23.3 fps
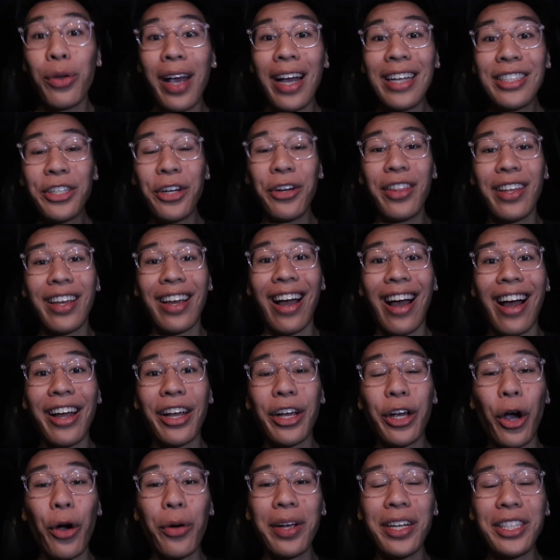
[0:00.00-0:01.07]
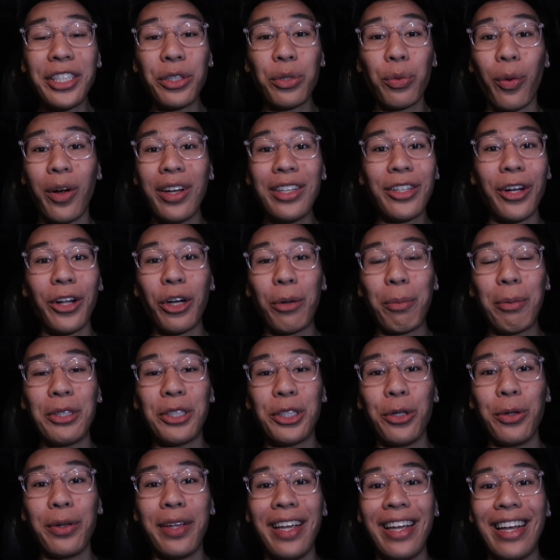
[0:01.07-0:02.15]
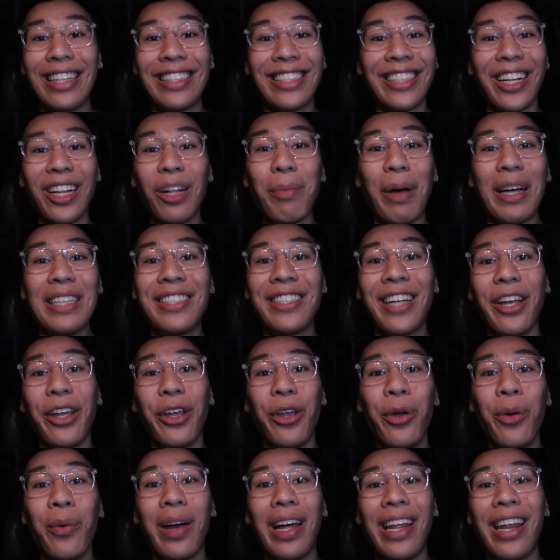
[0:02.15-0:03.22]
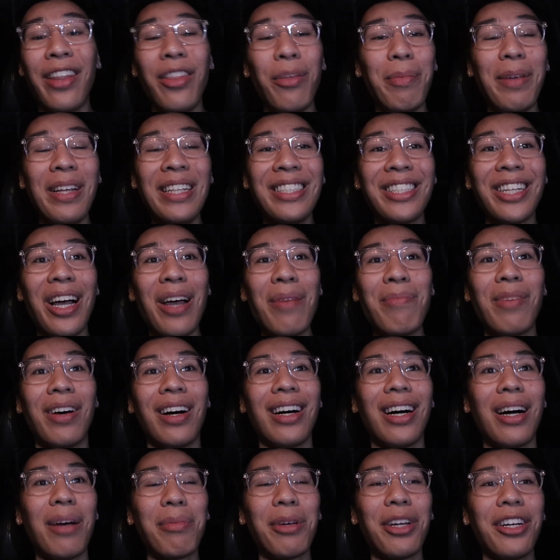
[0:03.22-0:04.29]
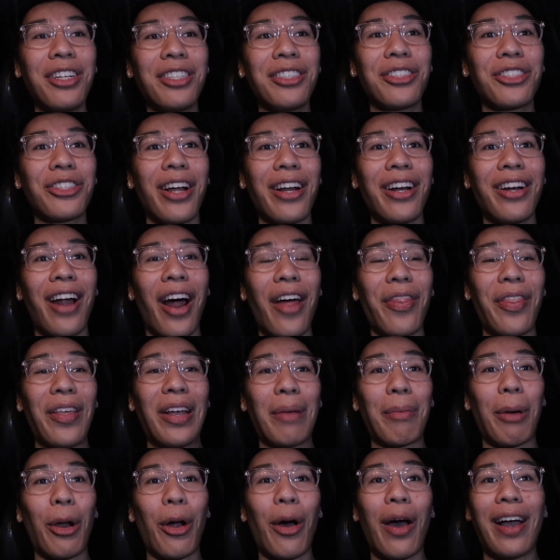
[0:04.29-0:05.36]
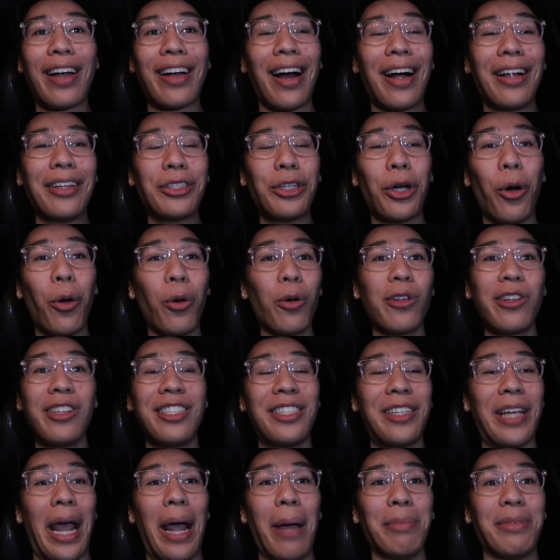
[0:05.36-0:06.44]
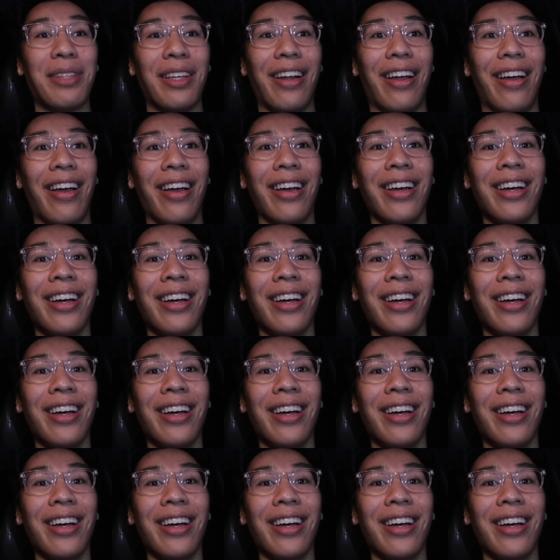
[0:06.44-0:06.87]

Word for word: guys heard the guy. Go get your $1 Pizookie and tell him I sent you. And in the meantime, I'm going to try to not think about how I got totally scammed today.